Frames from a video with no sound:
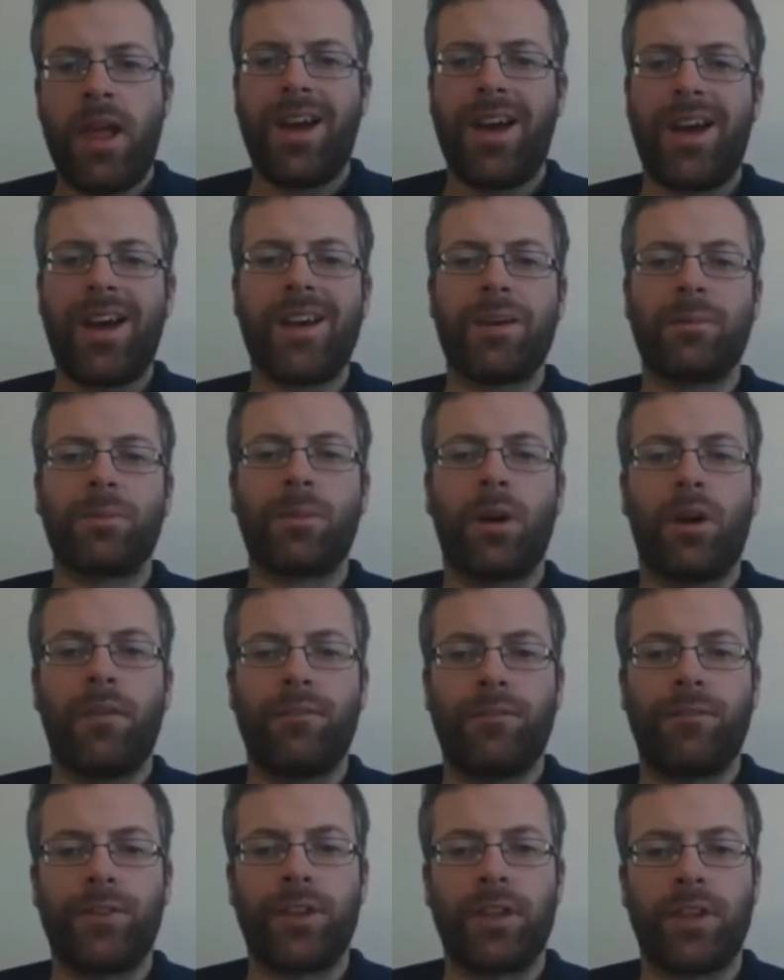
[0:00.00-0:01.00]
I am
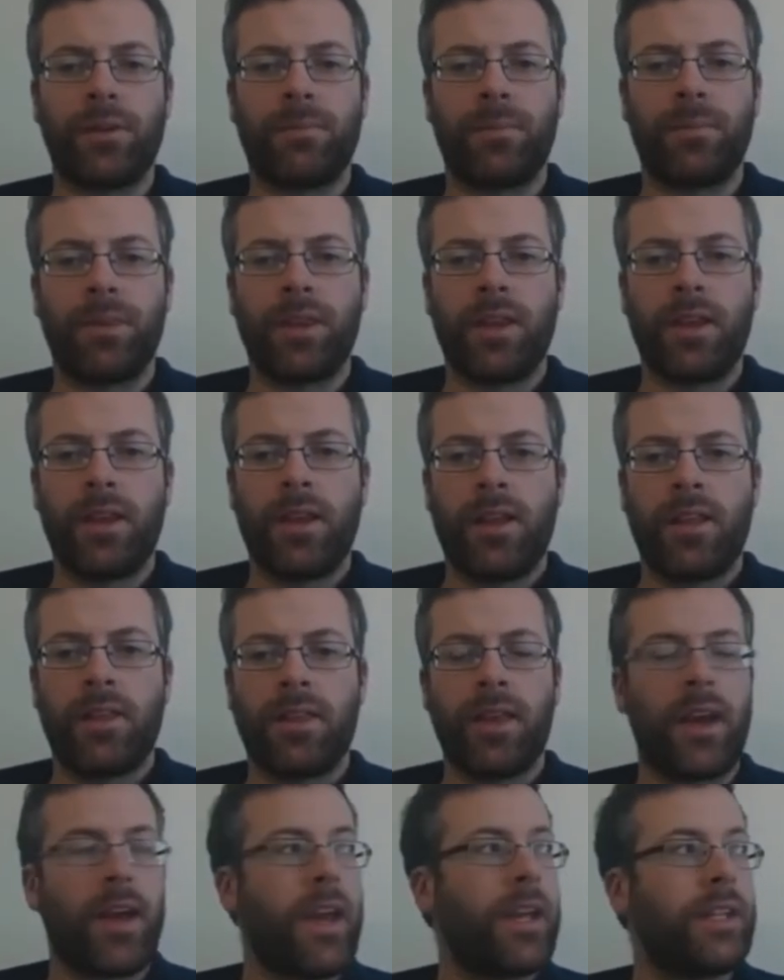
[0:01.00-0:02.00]
confident
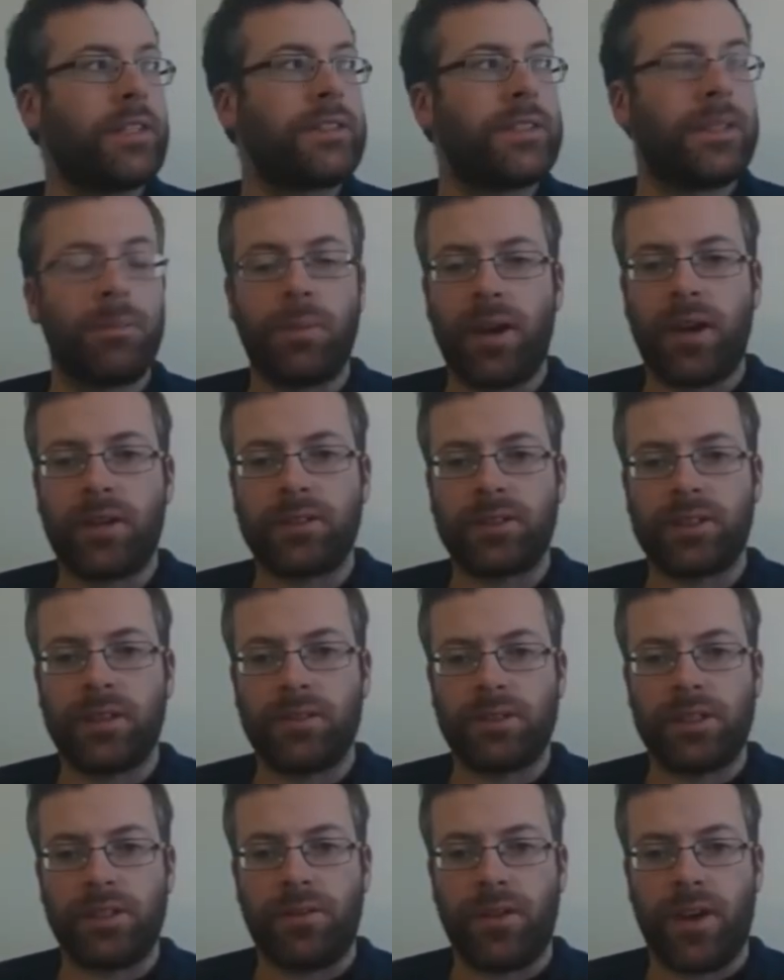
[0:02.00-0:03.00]
that
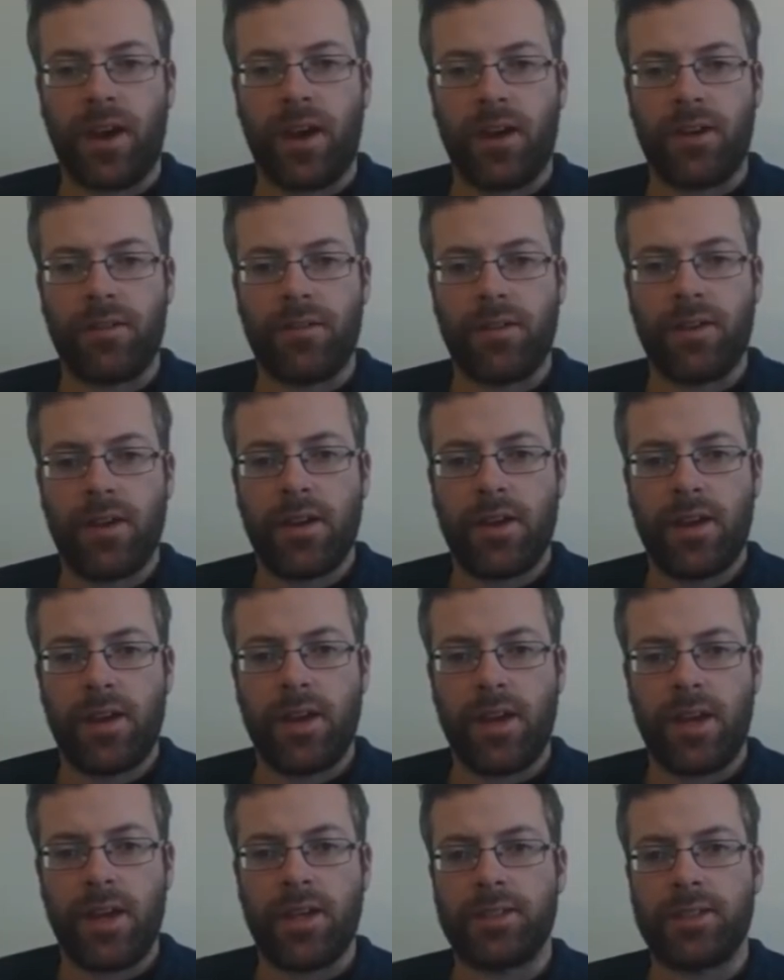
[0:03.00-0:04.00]
£18.75
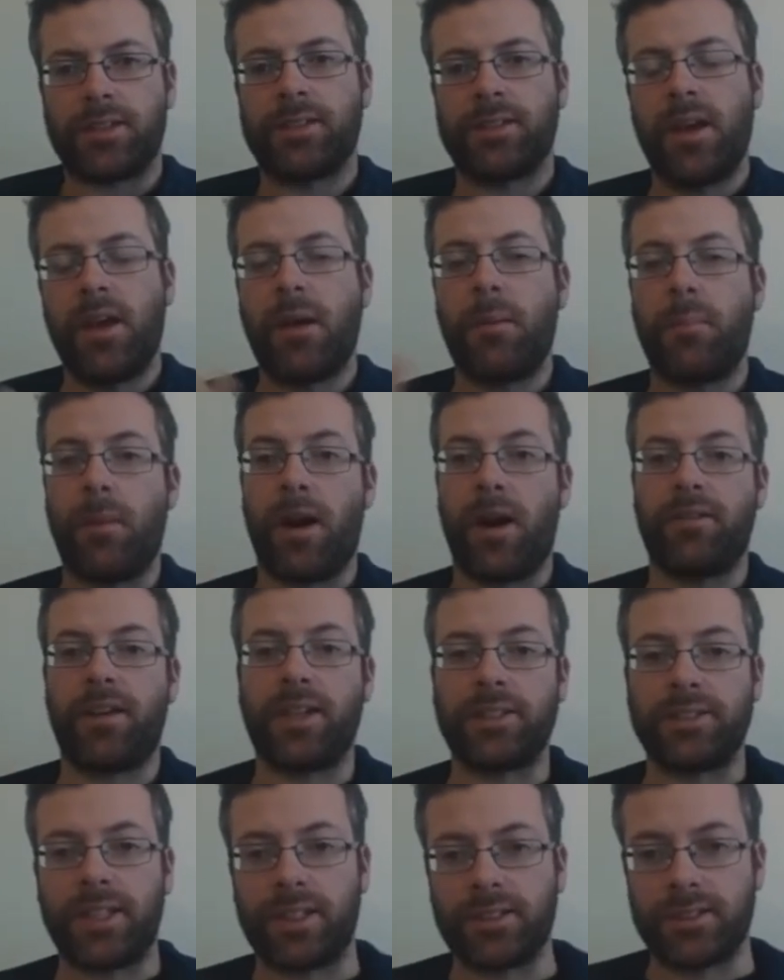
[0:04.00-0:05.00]
is my
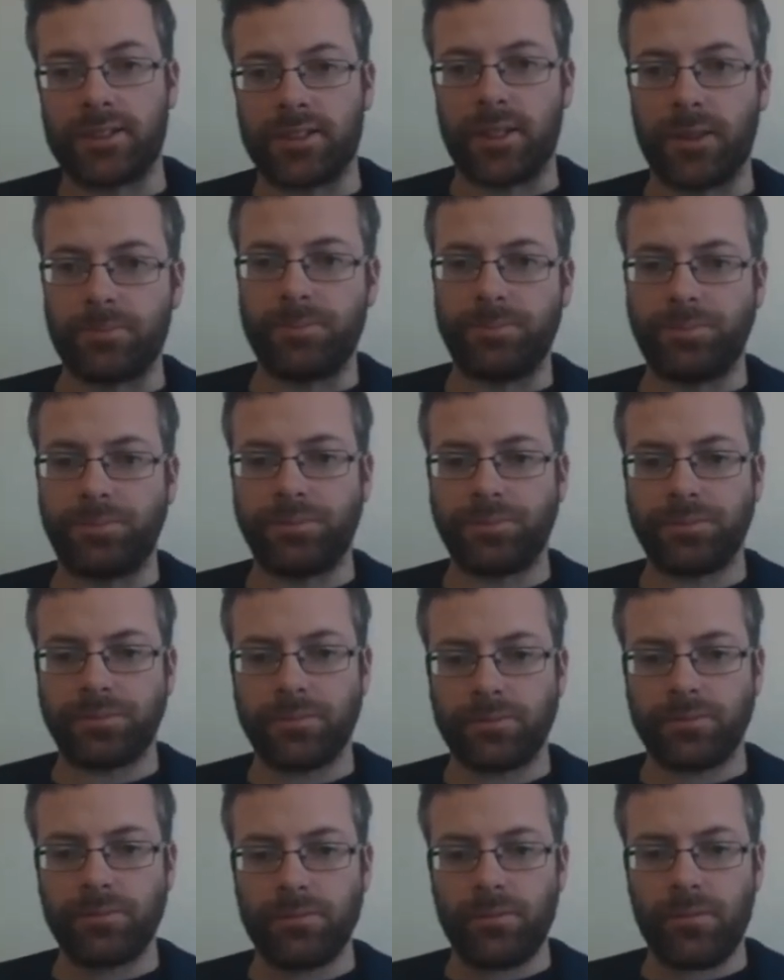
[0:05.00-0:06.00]
right answer.
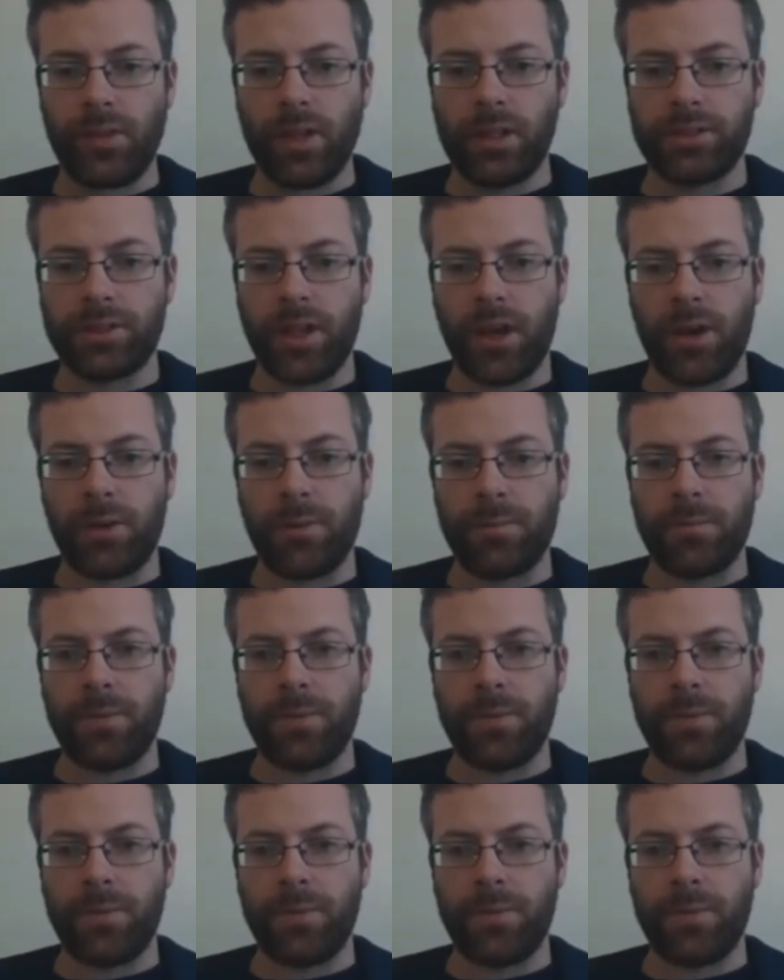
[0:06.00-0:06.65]
So,